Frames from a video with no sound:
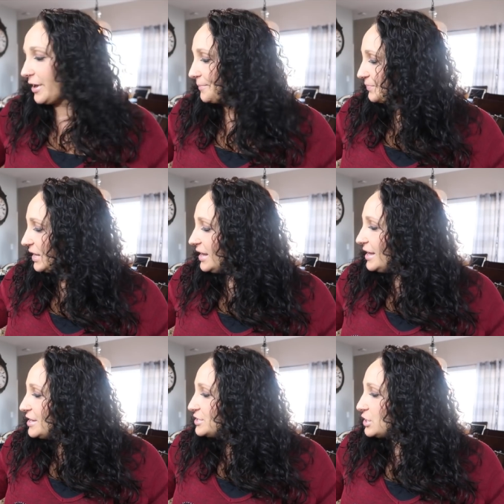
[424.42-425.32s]
that.
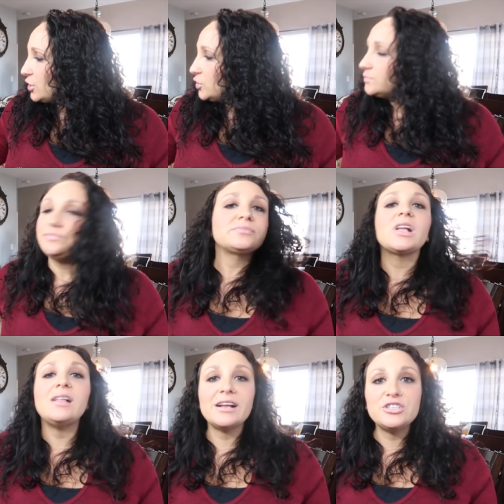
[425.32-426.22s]
So
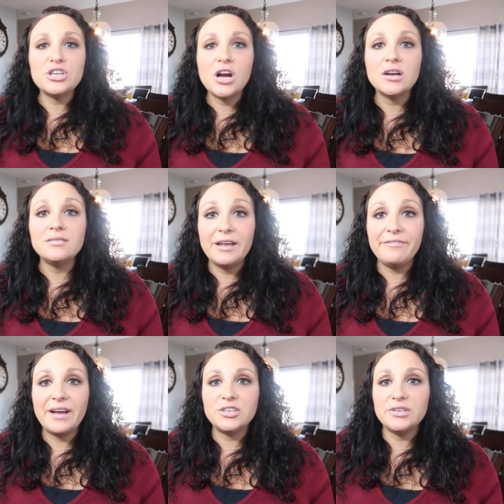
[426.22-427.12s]
glass jar, Life
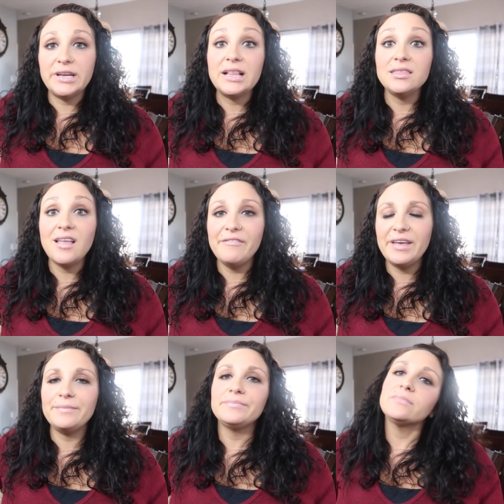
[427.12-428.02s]
Factory, love
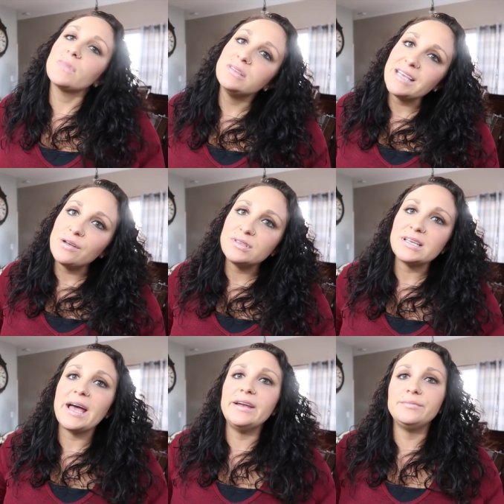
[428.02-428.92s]
it.
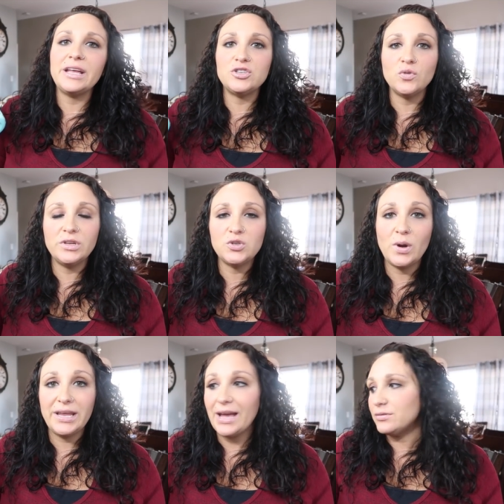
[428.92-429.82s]
Downside, it's only
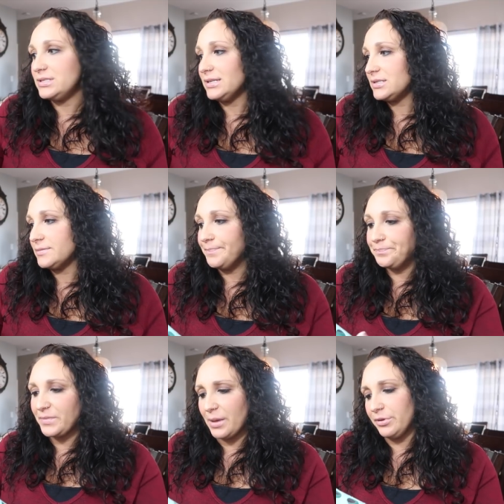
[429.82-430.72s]
20 ounces,
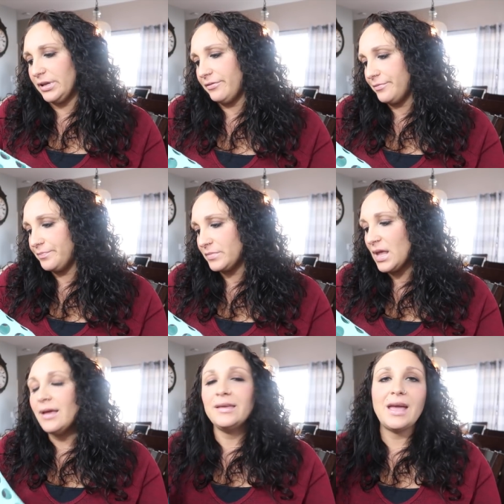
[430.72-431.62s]
I believe.
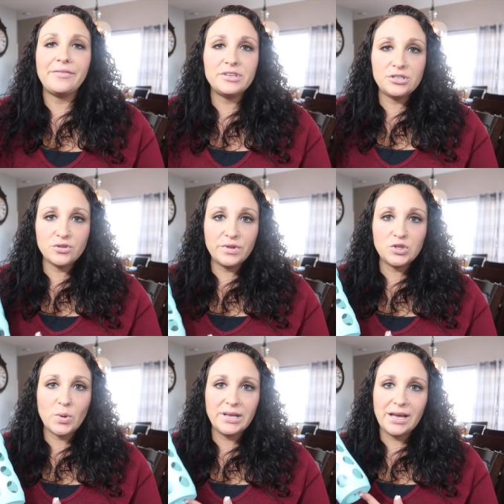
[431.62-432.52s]
Yeah, this is only
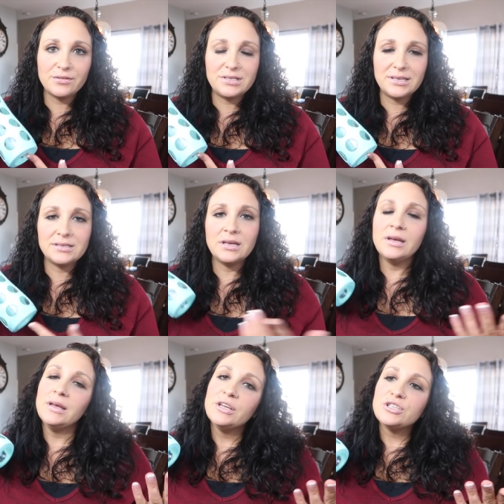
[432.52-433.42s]
20 ounces.
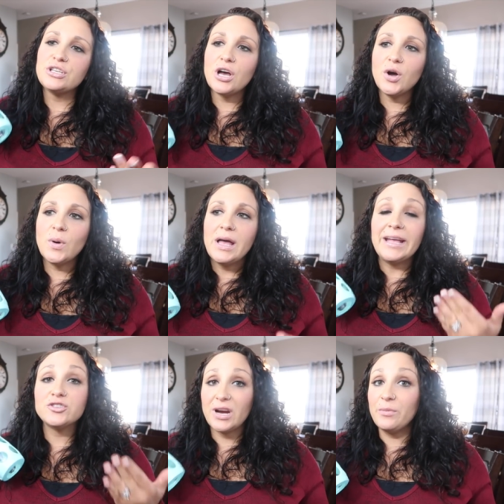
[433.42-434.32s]
So
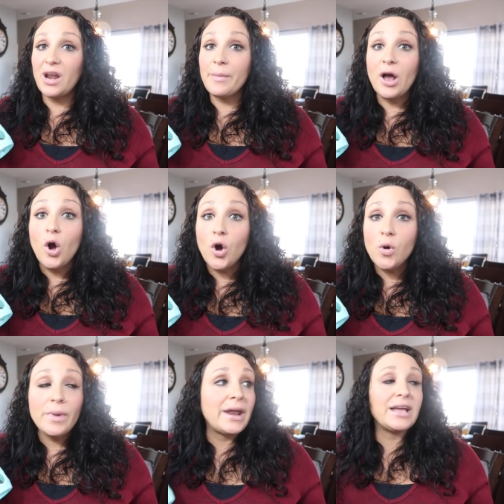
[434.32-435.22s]
it's great when I'm at
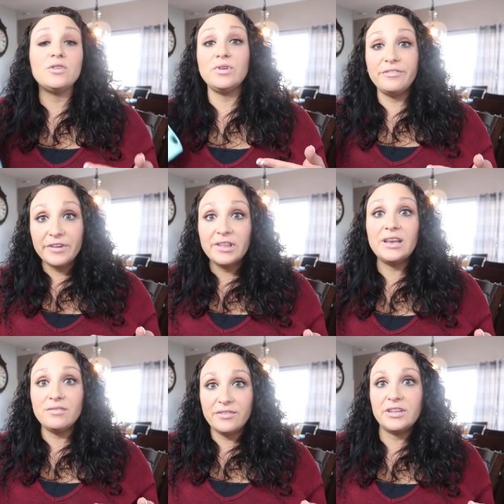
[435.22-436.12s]
home and I can refill it
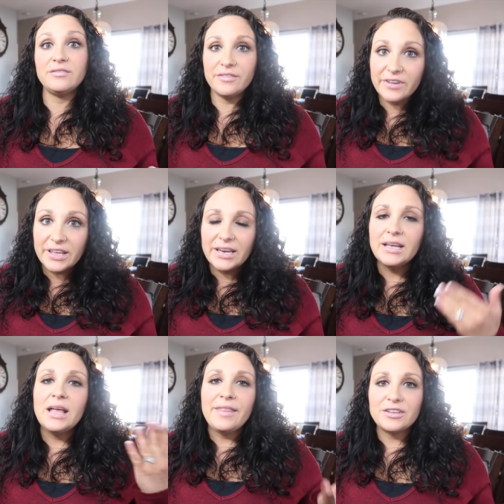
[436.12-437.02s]
and refill it and refill it.
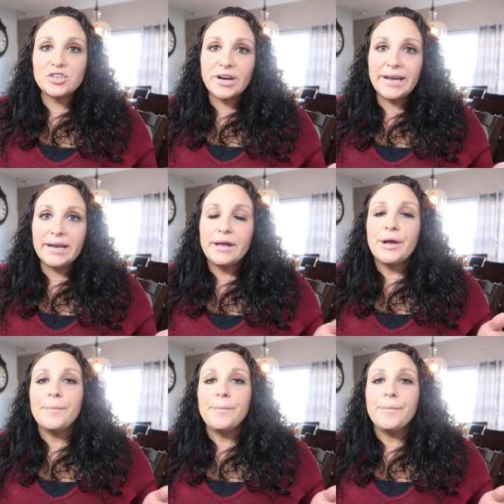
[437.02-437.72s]
That's great.